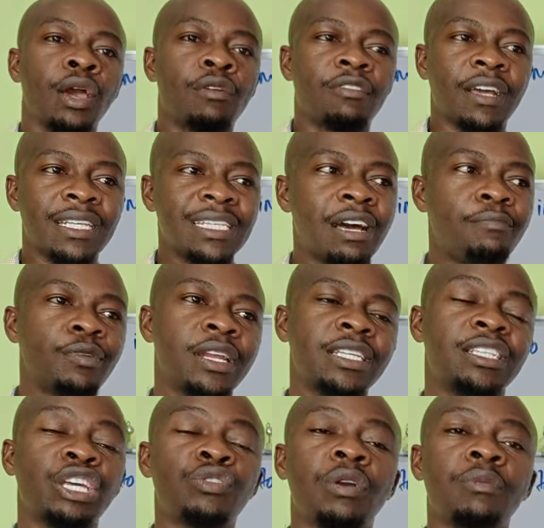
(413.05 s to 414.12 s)
For example,
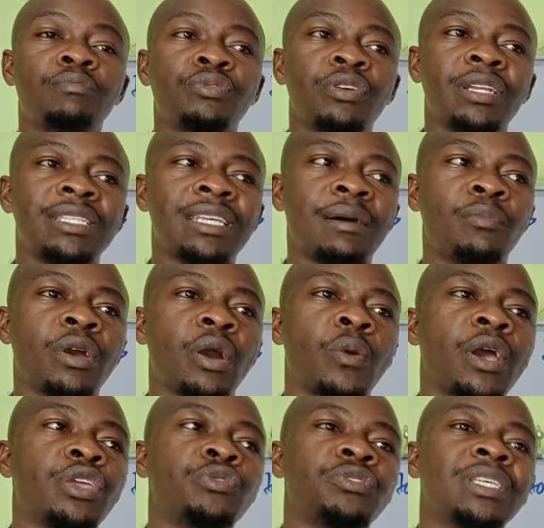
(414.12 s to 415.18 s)
let's say you're employed somewhere
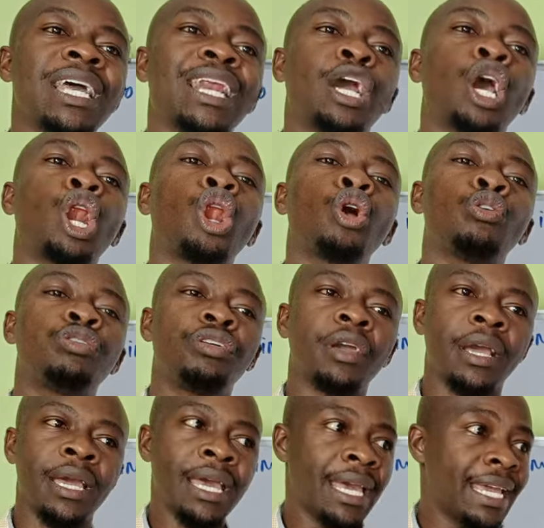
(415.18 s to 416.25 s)
where you sell
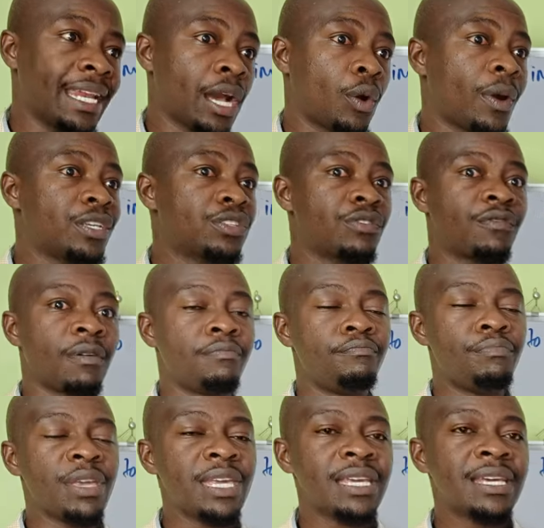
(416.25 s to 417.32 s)
clothing in a quite of a
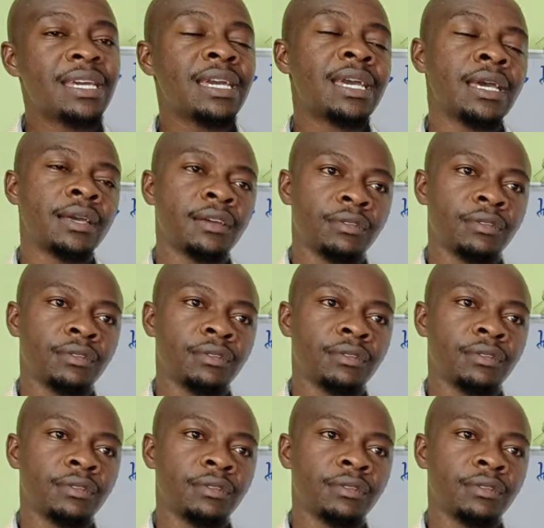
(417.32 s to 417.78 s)
big